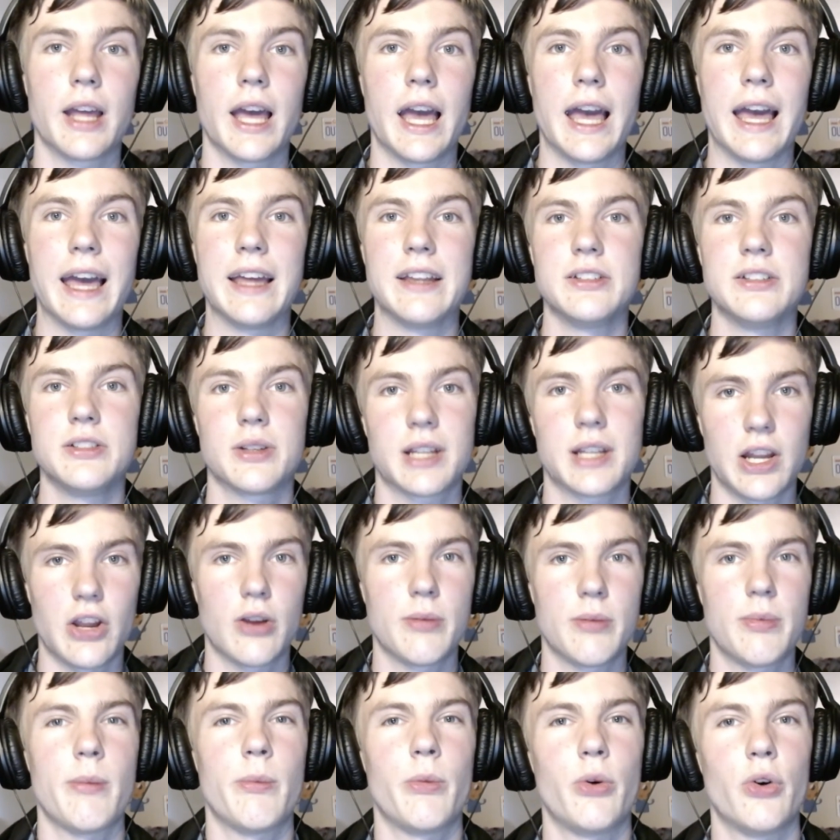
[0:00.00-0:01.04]
and you can hear a
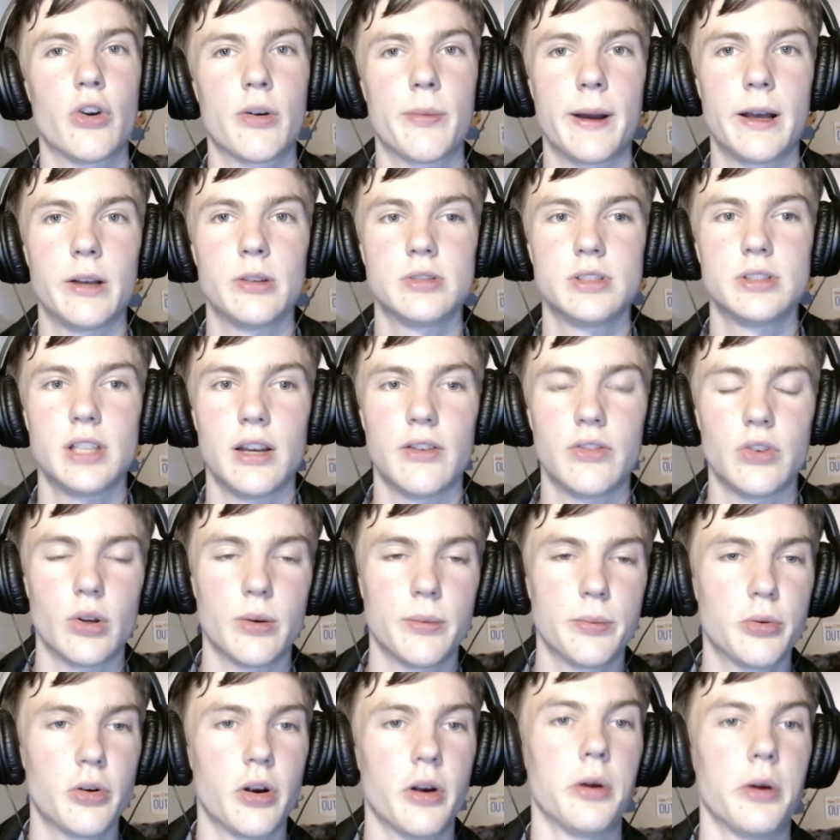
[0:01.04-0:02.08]
bit more about
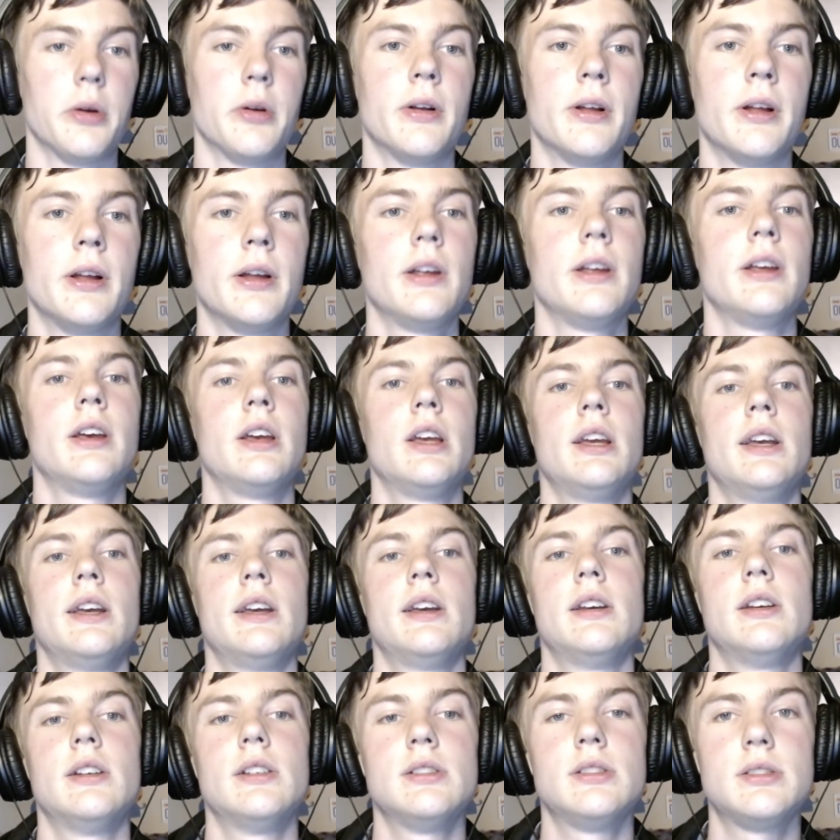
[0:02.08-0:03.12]
server.pro.
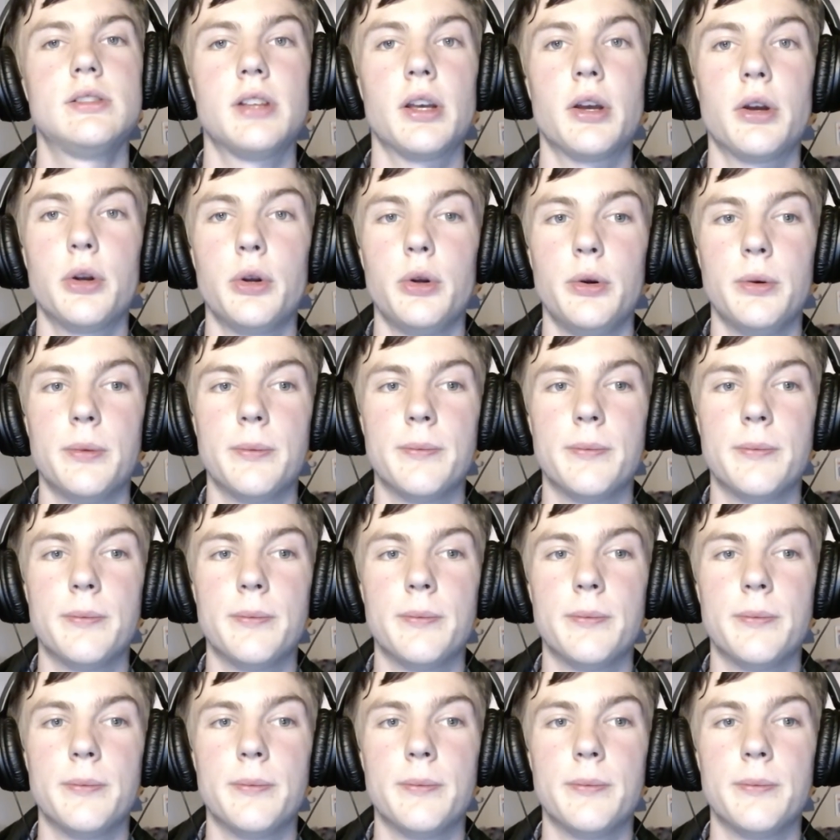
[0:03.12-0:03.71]
So